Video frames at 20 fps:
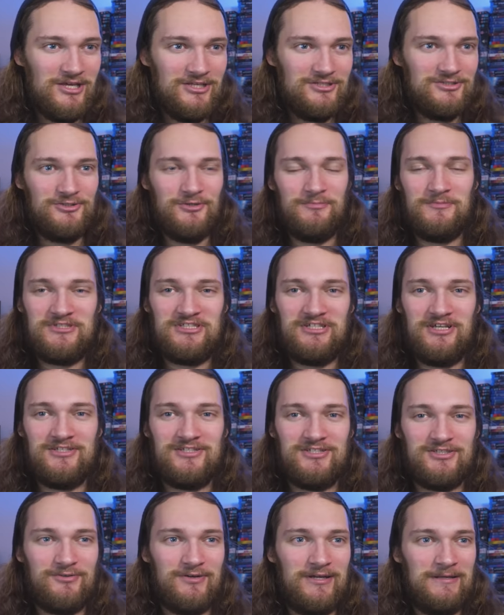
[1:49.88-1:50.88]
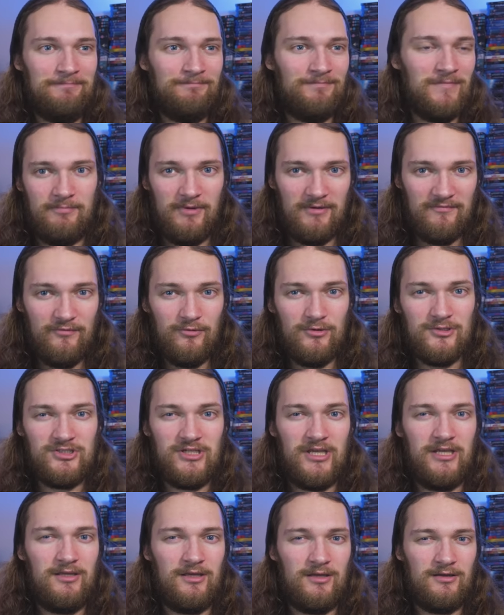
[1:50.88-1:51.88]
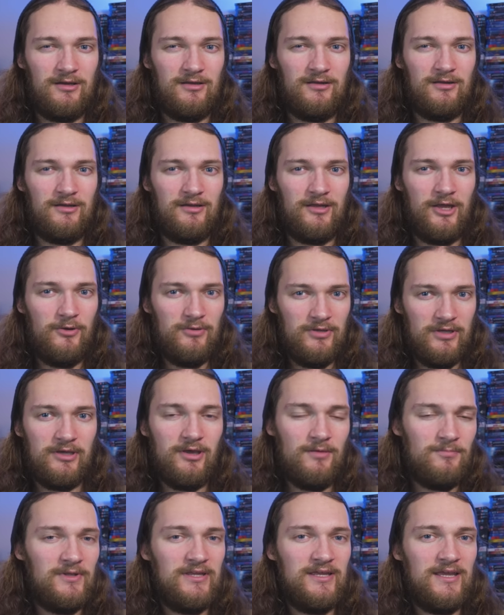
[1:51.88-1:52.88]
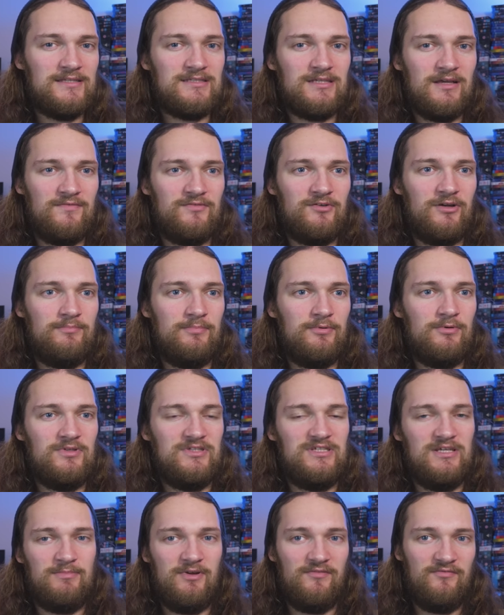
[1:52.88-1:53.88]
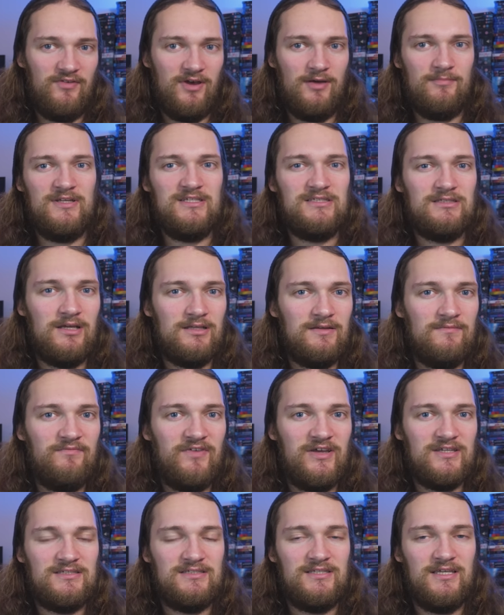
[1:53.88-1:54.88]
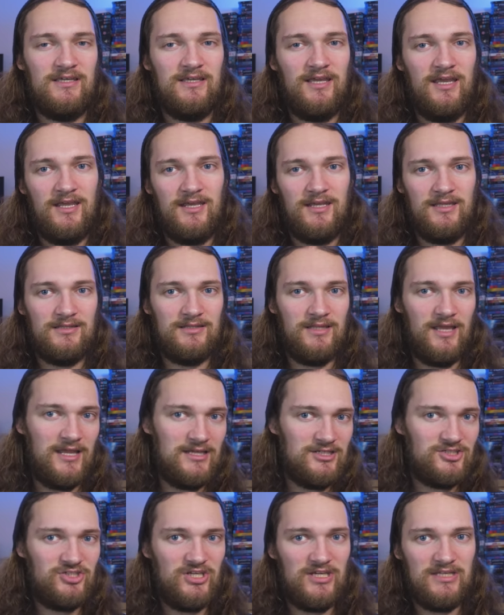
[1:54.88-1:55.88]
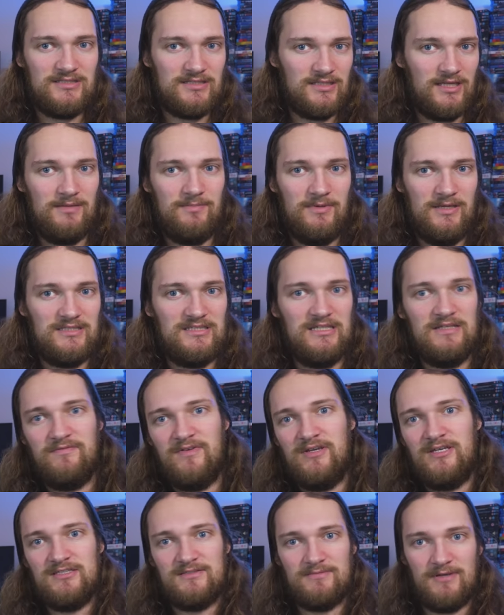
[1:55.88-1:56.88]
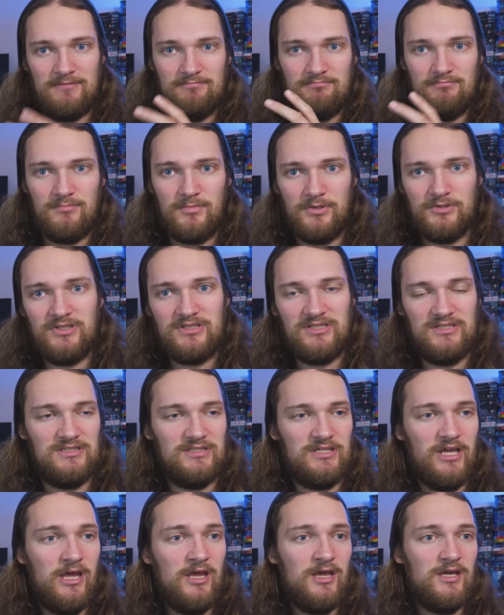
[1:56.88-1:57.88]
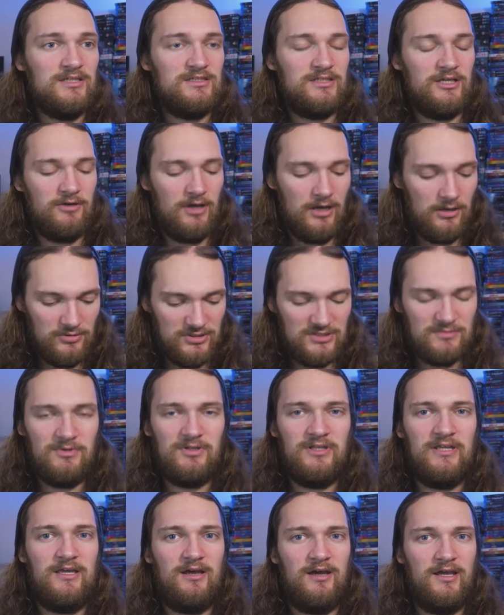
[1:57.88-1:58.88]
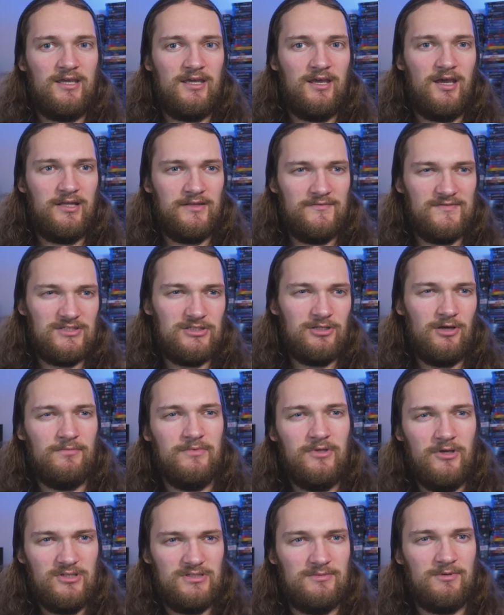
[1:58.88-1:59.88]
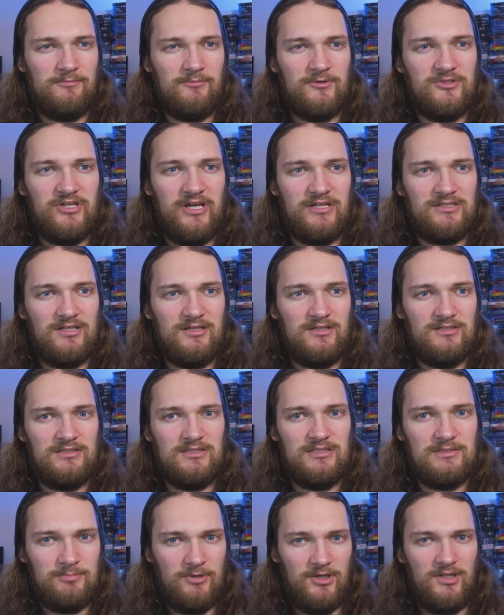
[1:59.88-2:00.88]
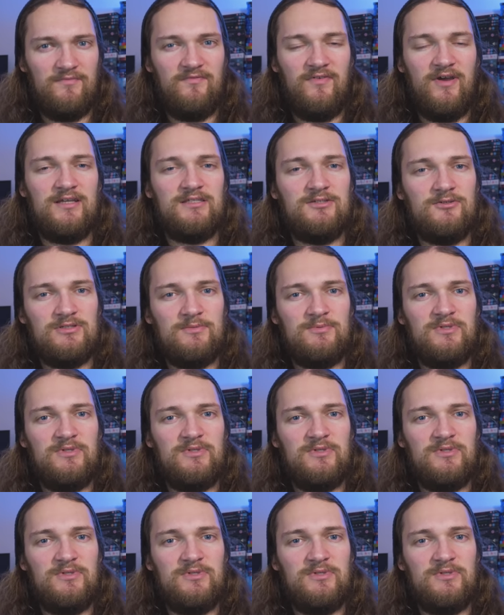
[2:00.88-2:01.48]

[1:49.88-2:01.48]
supersized screen. But unfortunately, only a couple of years after I bought it, my family started investing in H D ten eighty p T Vs and monitors. So ultimately, I kind of stopped using my projector because despite the fact I was